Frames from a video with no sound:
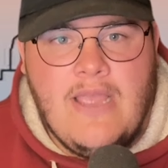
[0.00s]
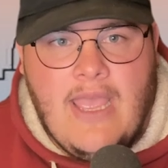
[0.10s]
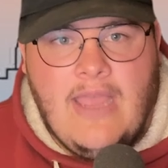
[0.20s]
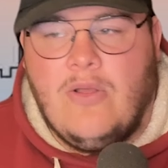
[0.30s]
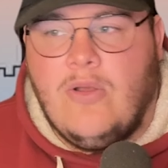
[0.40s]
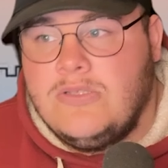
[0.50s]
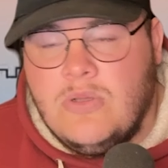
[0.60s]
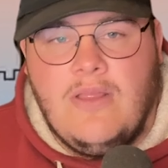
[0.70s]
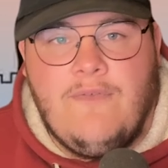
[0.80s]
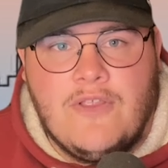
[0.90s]
And it's
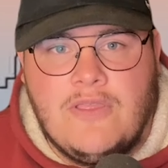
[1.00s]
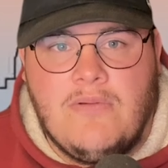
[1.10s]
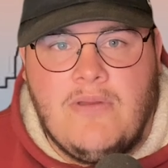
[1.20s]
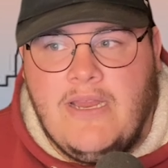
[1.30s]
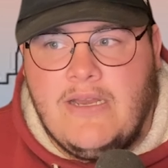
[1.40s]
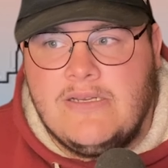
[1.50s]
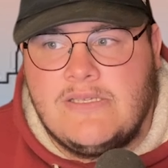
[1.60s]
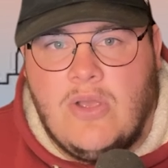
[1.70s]
only for 3 years,